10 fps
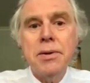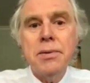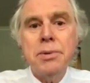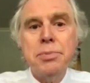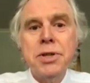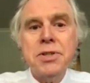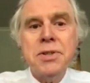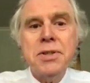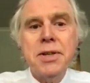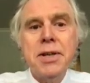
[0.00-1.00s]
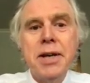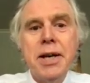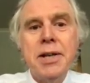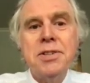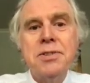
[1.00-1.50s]
The present day
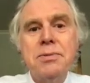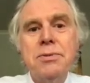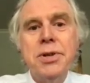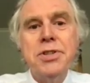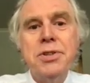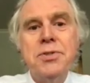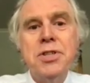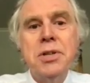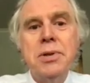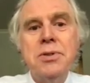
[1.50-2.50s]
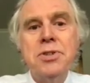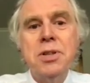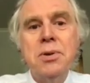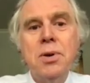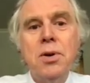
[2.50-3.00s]
has redshift 0,
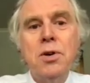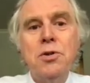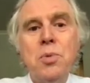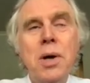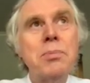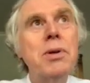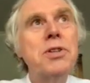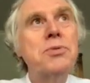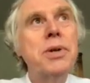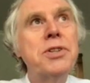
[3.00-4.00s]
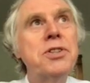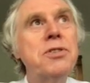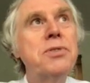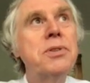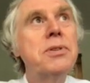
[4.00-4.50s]
so log of 1 plus
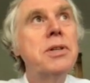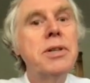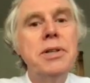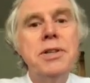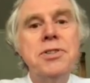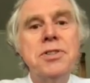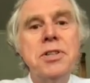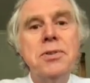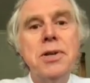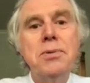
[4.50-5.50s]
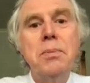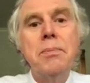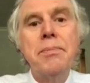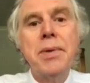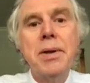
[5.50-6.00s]
redshift is 0,
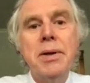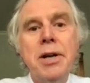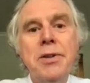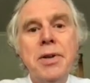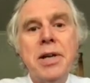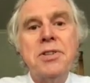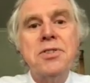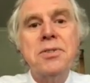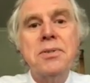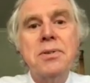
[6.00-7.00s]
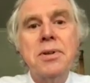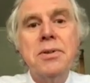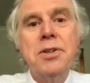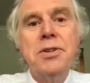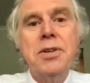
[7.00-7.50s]
and that's
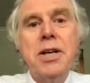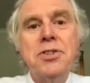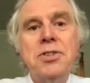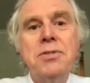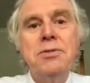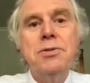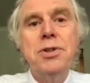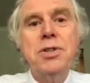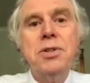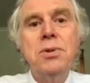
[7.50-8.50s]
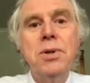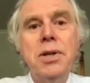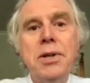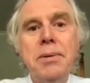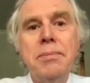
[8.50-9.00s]
the dashed vertical
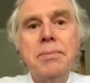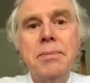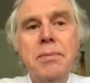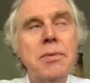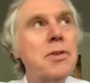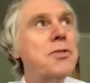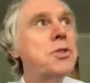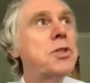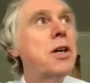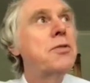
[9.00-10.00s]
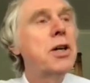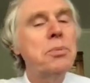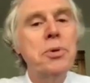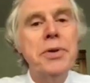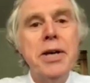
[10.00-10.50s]
line, which I've
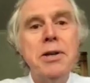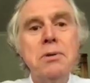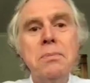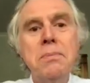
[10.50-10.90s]
labelled now.